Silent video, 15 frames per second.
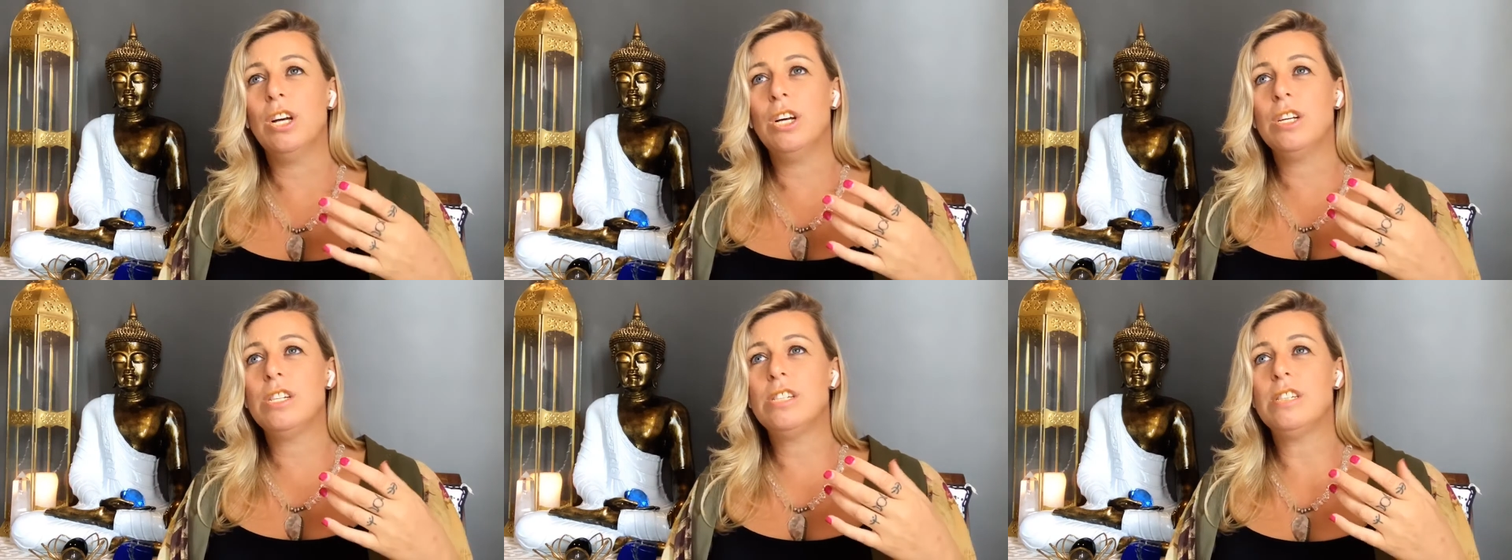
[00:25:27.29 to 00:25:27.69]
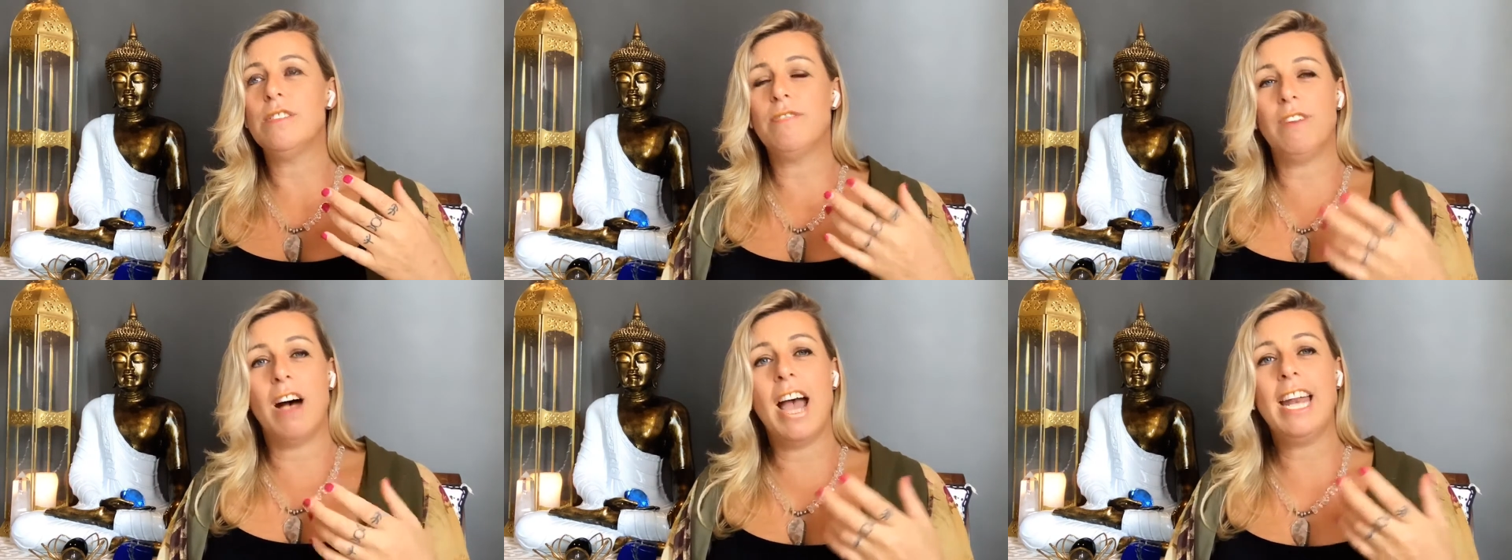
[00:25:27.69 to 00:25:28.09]

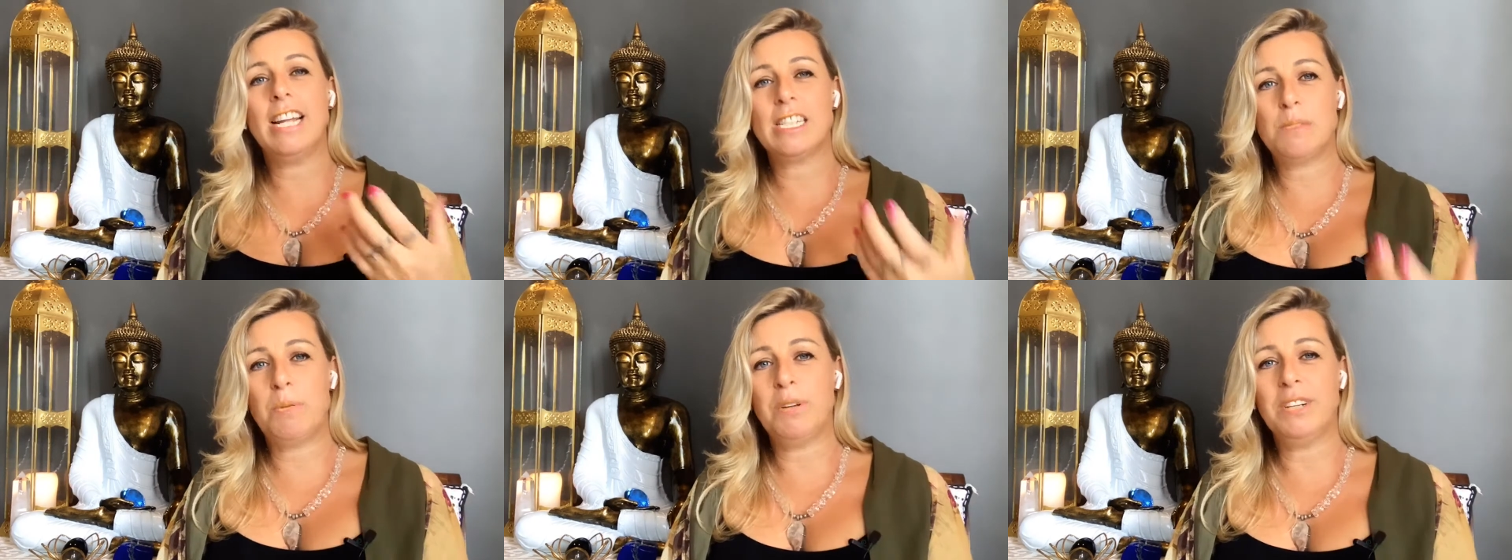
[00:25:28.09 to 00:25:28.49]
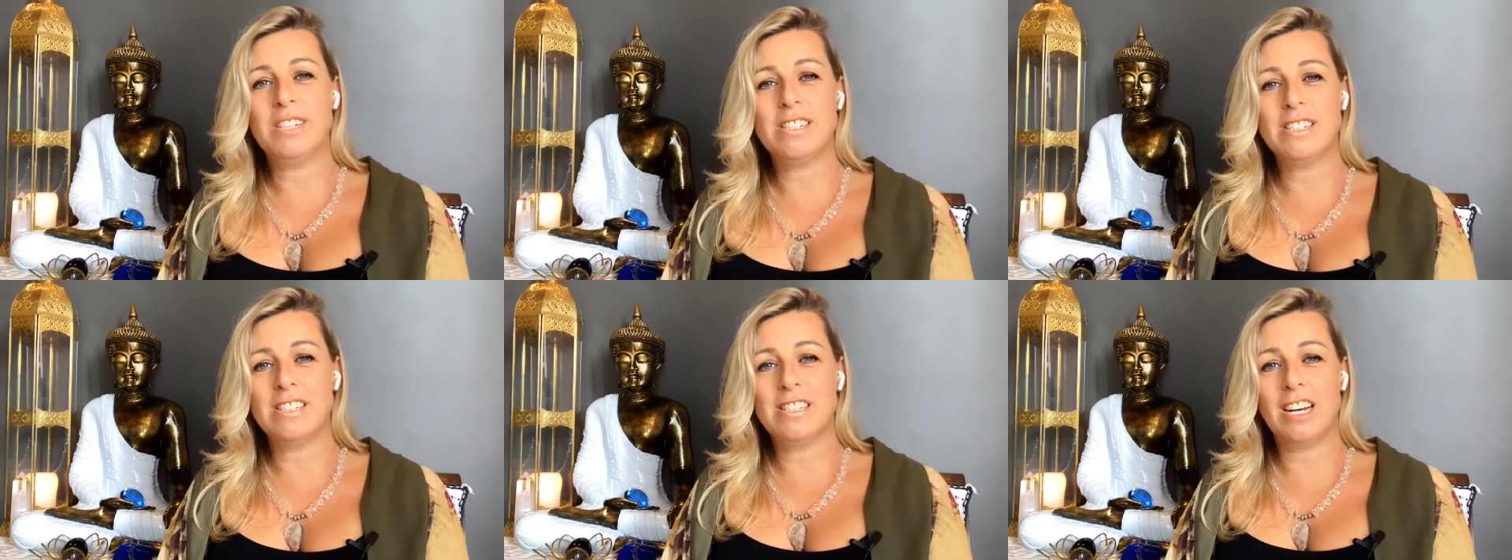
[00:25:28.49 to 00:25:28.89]
divine
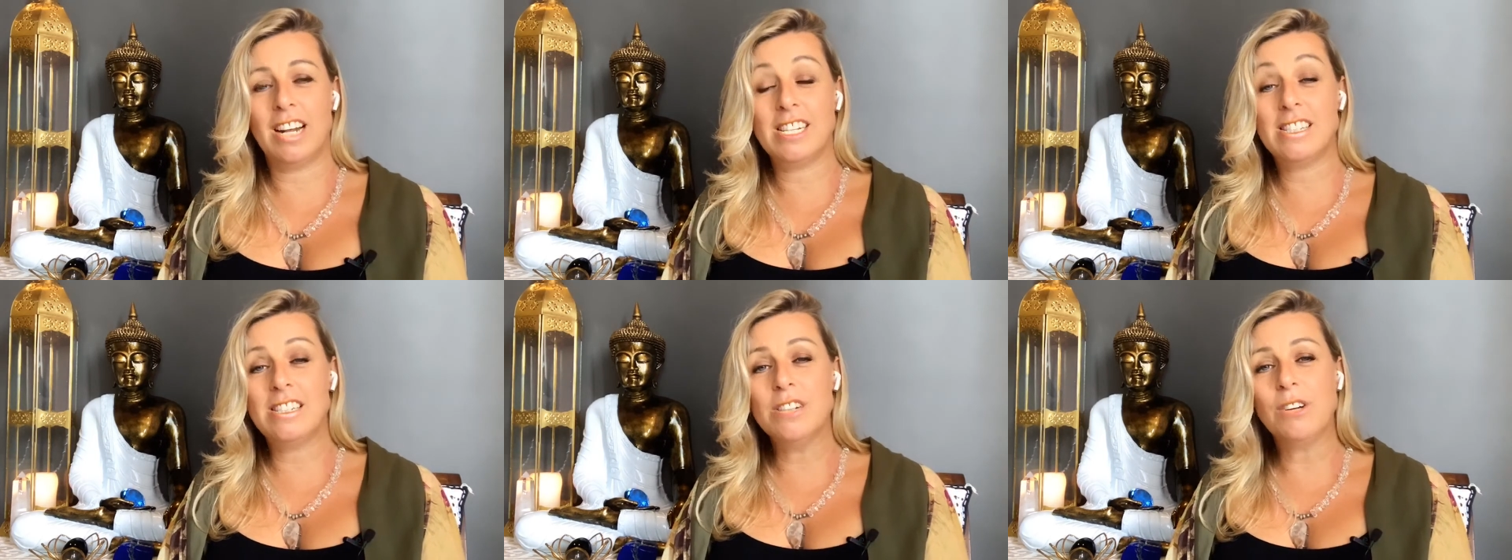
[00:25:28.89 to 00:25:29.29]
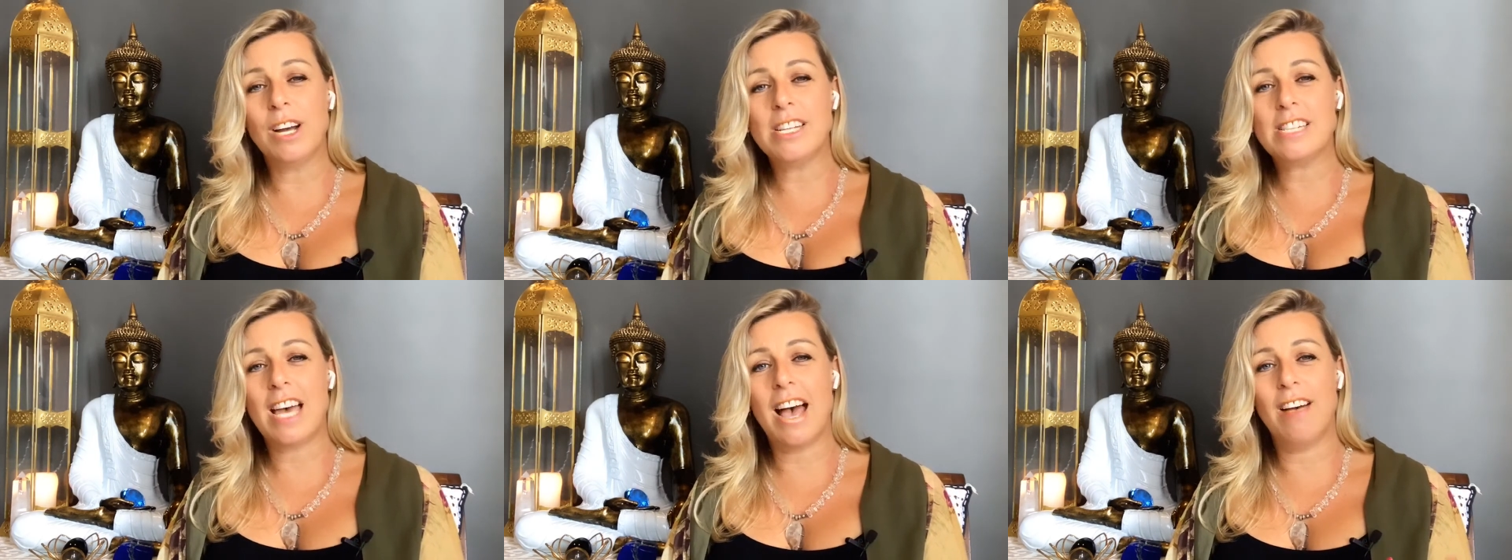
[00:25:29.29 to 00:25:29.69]
experiences that I still get
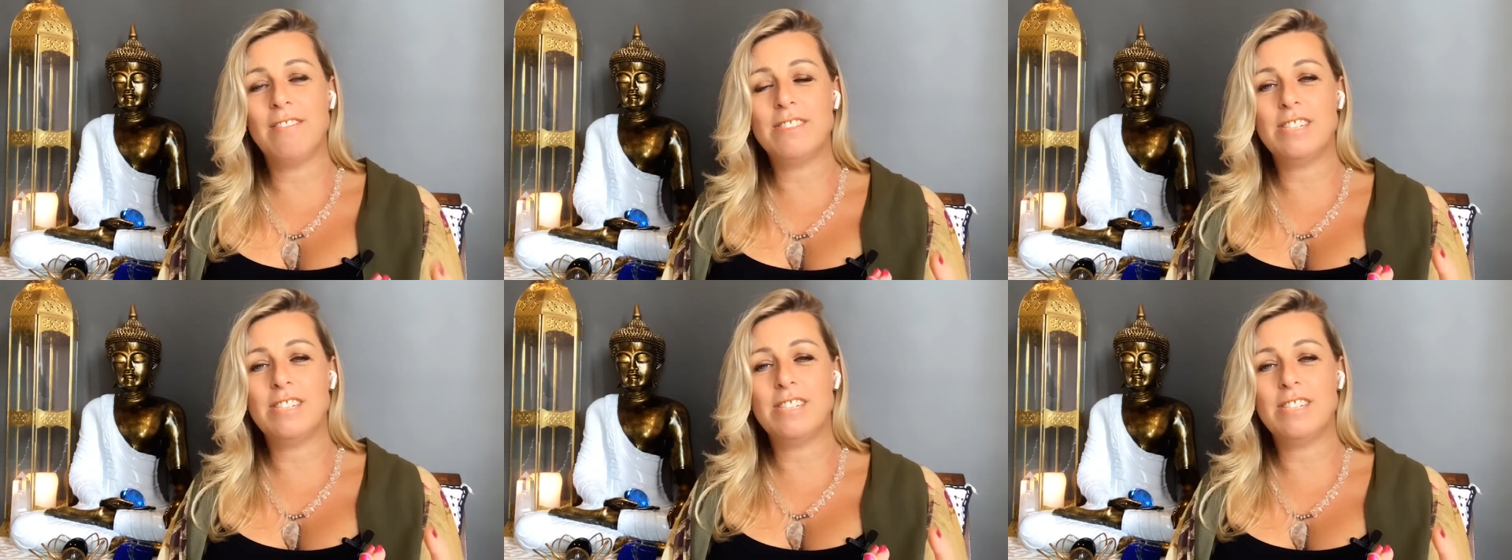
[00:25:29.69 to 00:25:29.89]
to have